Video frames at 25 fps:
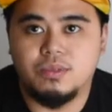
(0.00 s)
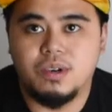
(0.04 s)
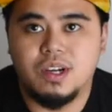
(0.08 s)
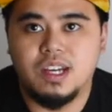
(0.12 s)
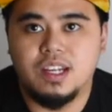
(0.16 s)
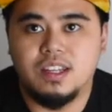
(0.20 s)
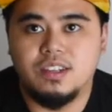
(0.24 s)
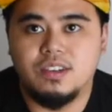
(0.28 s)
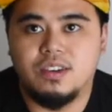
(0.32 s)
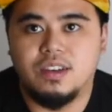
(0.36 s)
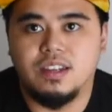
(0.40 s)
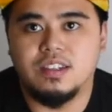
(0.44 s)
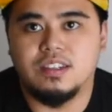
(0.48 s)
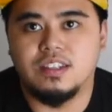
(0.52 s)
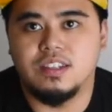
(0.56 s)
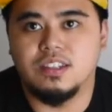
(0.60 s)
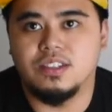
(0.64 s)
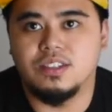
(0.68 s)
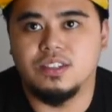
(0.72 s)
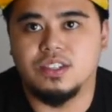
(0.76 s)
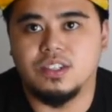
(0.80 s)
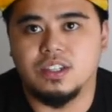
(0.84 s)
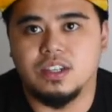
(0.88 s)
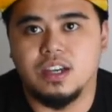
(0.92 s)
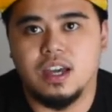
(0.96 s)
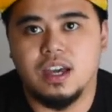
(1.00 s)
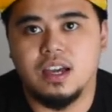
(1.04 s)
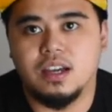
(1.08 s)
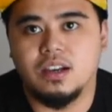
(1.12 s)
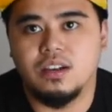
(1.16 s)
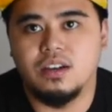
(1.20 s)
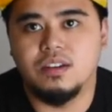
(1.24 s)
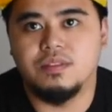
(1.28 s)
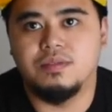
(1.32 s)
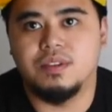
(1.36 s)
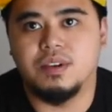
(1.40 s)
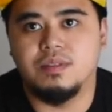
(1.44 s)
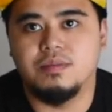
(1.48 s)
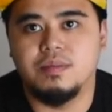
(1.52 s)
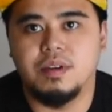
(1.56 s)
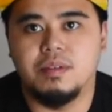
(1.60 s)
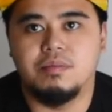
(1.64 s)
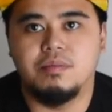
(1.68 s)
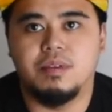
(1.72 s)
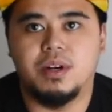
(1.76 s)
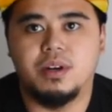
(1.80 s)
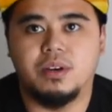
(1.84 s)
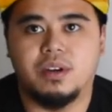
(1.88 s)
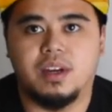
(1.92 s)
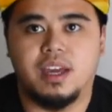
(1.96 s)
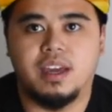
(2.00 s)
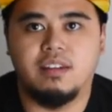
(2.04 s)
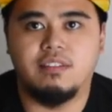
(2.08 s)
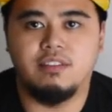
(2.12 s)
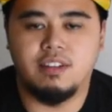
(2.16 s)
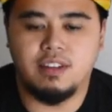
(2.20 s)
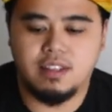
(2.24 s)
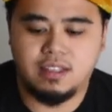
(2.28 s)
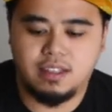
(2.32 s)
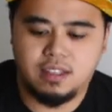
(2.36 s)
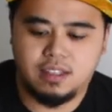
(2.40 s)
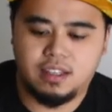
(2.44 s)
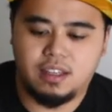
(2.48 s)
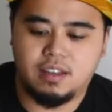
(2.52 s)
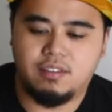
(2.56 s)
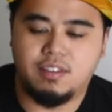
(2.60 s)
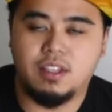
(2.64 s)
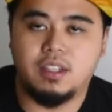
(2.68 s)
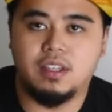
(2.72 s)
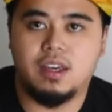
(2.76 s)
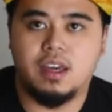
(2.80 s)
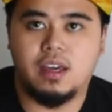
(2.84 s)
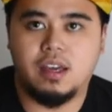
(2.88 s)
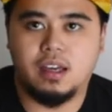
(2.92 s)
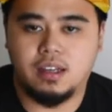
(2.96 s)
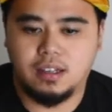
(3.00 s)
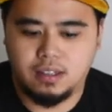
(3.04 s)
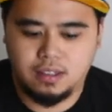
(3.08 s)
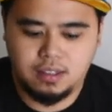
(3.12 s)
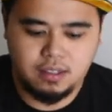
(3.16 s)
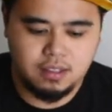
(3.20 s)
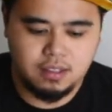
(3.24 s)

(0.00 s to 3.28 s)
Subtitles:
1 UNC to Chicago from my bro Kevin Yang.